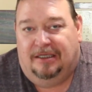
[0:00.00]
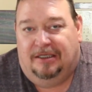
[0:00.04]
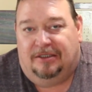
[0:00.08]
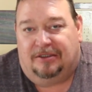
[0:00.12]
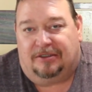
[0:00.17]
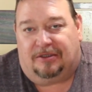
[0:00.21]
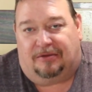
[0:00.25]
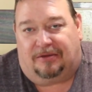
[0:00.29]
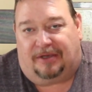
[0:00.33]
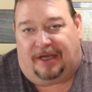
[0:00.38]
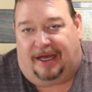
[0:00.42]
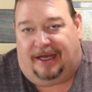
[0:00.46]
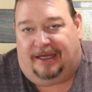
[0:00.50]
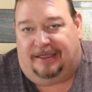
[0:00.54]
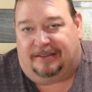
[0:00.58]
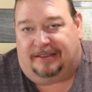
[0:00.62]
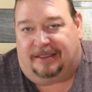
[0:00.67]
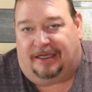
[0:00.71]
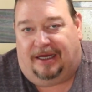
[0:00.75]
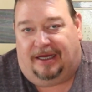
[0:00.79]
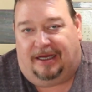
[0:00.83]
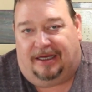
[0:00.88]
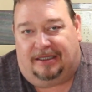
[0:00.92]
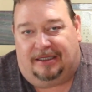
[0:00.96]
So guys,
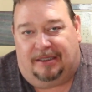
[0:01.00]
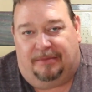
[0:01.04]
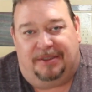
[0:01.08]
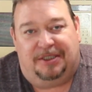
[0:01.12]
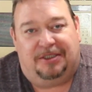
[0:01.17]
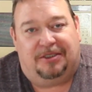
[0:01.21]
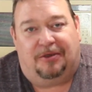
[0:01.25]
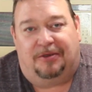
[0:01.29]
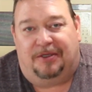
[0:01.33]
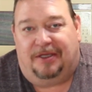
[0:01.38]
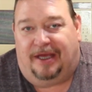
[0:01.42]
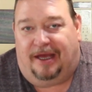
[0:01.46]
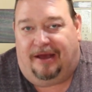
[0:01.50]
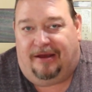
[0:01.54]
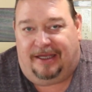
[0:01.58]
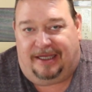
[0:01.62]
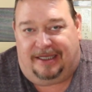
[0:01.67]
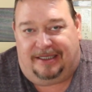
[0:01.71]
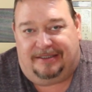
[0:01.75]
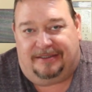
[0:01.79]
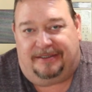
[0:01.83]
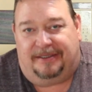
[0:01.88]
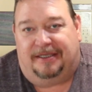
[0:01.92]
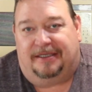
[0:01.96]
let me show you how
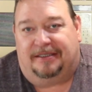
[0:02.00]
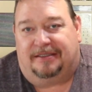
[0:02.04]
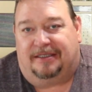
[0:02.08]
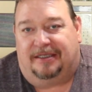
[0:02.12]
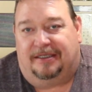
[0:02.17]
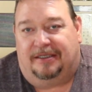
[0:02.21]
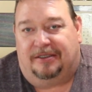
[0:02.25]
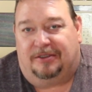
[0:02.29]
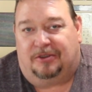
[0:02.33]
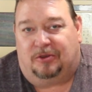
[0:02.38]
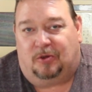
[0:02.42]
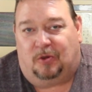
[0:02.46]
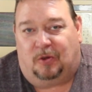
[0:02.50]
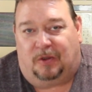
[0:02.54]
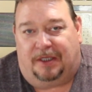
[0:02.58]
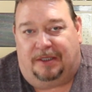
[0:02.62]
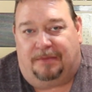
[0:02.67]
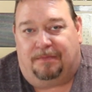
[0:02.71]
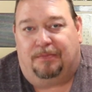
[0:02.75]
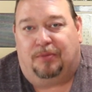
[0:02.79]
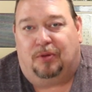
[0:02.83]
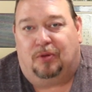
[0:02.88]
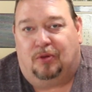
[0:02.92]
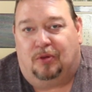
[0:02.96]
easy this is to
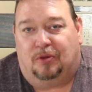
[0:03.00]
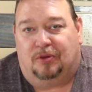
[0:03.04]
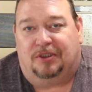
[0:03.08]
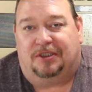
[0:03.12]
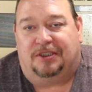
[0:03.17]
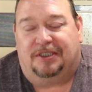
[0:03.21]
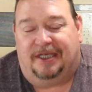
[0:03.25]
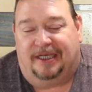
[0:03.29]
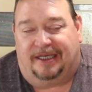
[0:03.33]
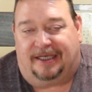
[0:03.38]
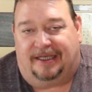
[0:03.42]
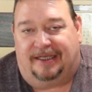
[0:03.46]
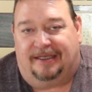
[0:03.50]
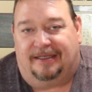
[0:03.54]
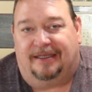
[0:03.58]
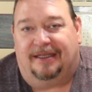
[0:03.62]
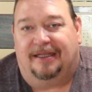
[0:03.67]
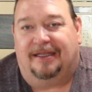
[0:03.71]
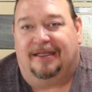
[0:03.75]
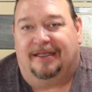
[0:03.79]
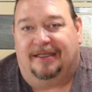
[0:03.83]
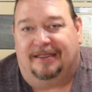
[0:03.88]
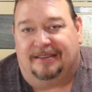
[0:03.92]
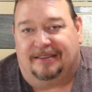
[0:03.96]
get pulled chicken
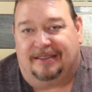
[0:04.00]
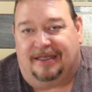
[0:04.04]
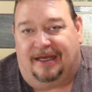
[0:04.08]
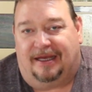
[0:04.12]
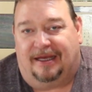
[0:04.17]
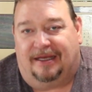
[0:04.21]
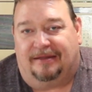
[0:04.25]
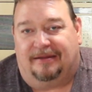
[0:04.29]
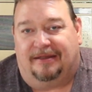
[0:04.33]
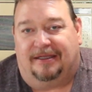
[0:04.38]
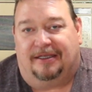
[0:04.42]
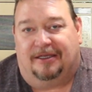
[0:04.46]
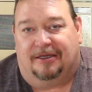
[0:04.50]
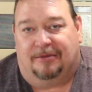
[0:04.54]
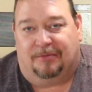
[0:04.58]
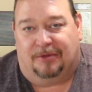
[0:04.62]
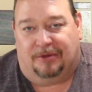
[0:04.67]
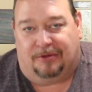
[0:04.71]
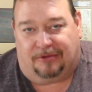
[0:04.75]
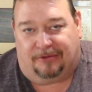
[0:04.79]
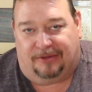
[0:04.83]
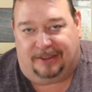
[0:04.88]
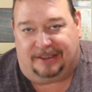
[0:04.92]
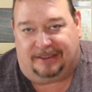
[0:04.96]
inside the
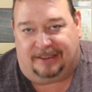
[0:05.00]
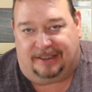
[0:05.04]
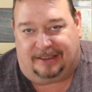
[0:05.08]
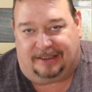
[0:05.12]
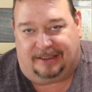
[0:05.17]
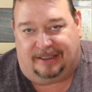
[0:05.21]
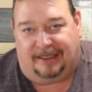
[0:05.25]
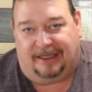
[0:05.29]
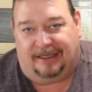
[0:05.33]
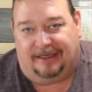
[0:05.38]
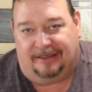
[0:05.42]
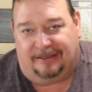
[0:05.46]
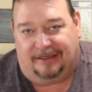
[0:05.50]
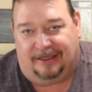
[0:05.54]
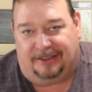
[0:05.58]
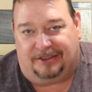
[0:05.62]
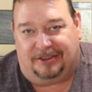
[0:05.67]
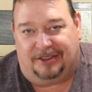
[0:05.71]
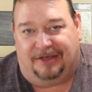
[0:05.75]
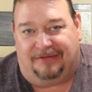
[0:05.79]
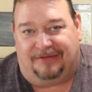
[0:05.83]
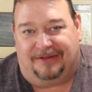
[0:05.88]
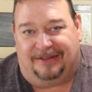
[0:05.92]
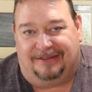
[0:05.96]
Emeril 360 in a
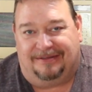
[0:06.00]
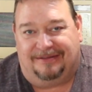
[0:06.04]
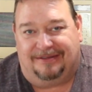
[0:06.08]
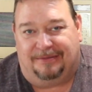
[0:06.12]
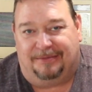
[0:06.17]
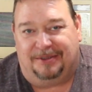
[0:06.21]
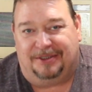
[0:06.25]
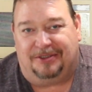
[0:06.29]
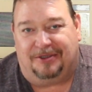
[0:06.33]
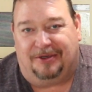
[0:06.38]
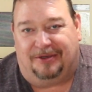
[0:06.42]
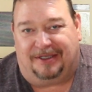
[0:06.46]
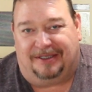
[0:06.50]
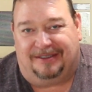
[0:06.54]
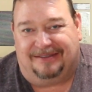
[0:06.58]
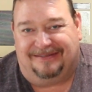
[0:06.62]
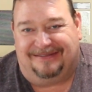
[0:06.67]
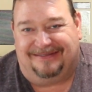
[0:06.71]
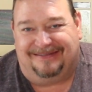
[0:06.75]
Dutch oven. Let me show you.